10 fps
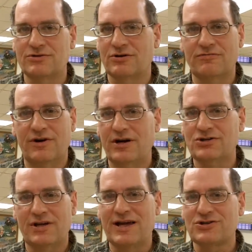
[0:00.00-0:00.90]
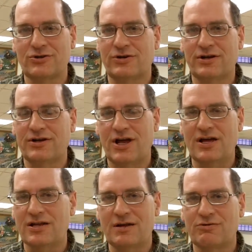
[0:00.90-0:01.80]
They're very educational, and
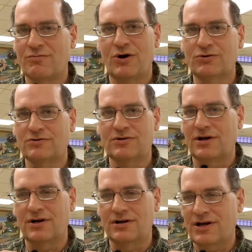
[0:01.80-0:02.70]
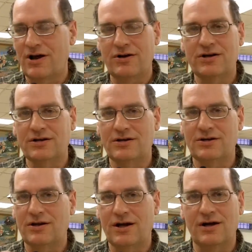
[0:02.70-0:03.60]
they promote caring,
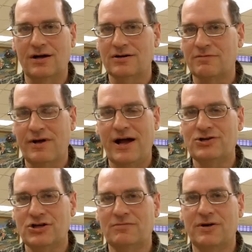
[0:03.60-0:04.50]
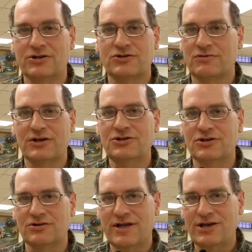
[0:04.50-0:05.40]
compassion amongst
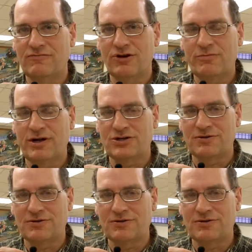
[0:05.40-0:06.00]
religions. Thank you very much.